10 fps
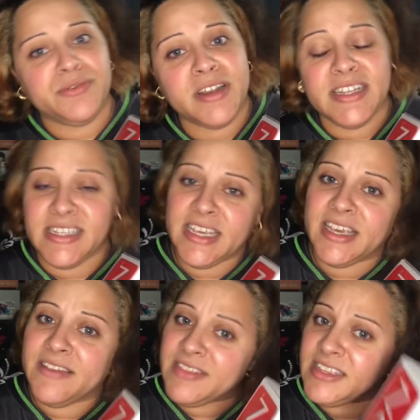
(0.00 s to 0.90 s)
gonna see
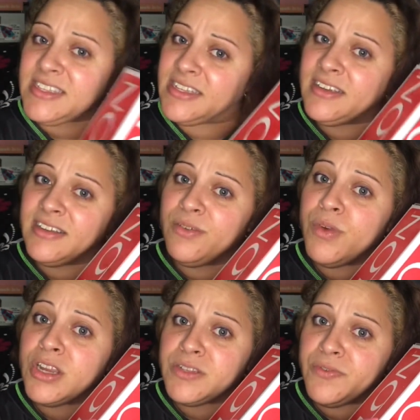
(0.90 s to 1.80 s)
if this
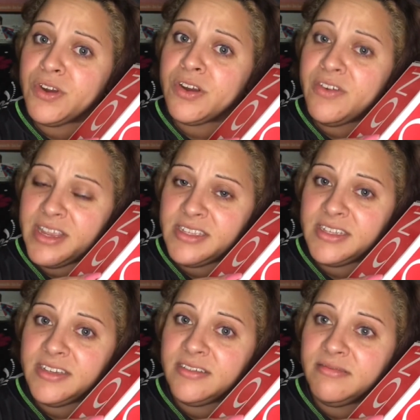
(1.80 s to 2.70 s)
works for
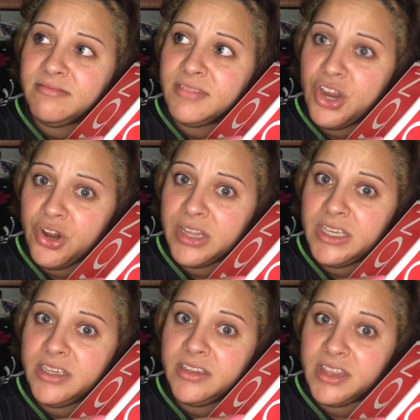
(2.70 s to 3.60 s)
crazy,
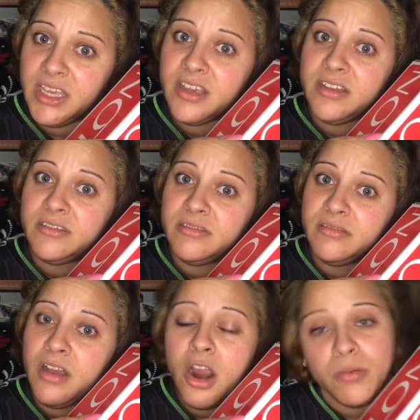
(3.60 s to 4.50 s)
curly, thick,
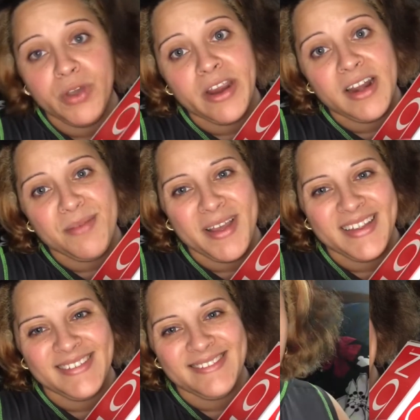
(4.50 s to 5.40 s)
horrible hair like mine.
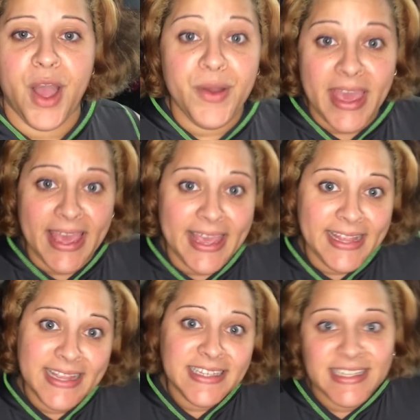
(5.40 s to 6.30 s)
Okay,
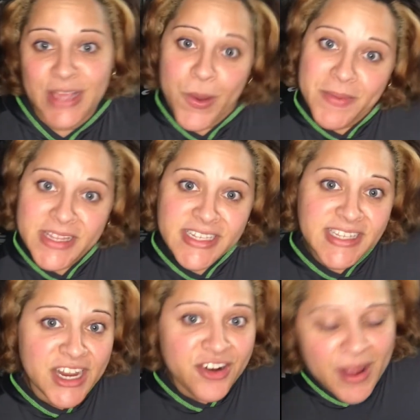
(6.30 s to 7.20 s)
let's open this
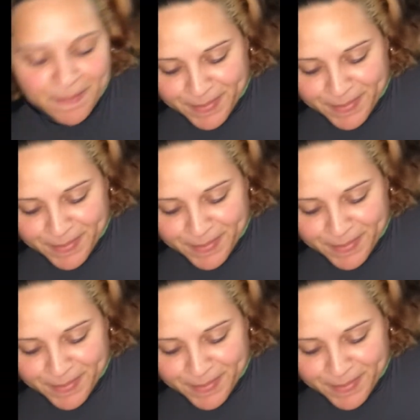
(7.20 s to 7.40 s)
sucker up.